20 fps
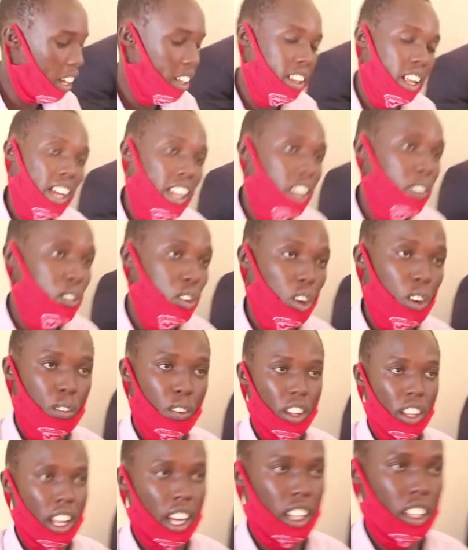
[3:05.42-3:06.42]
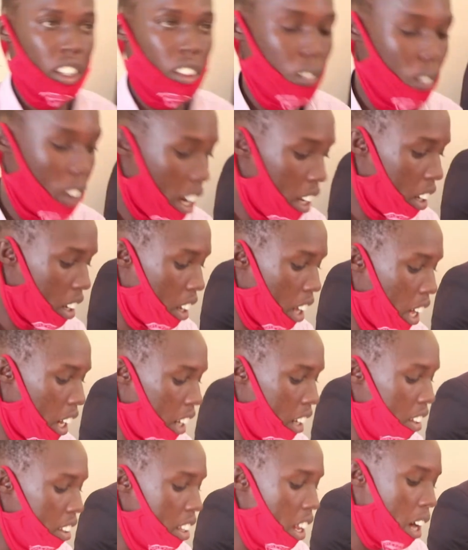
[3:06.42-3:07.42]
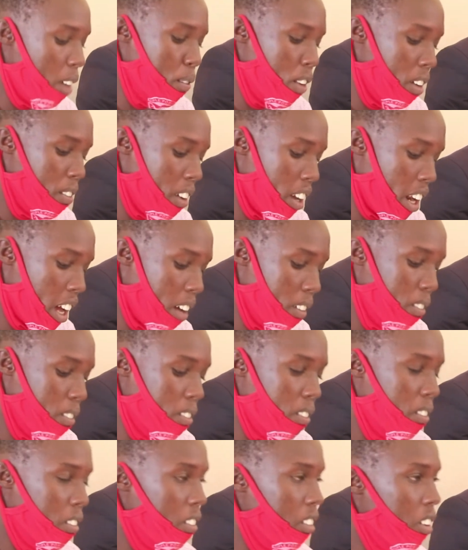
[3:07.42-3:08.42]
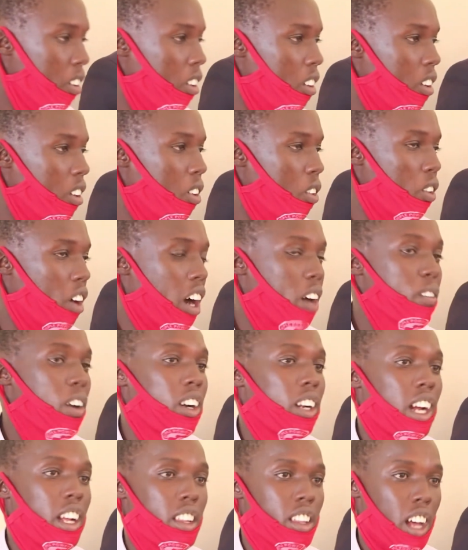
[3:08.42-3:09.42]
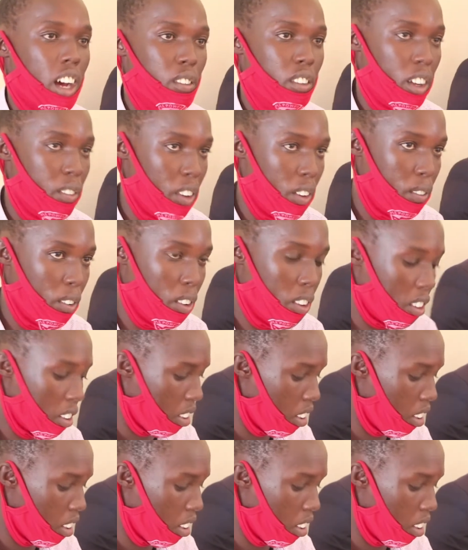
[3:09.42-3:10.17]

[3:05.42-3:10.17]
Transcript: assign himself with us, but at least they are brave enough to come out and serve the people.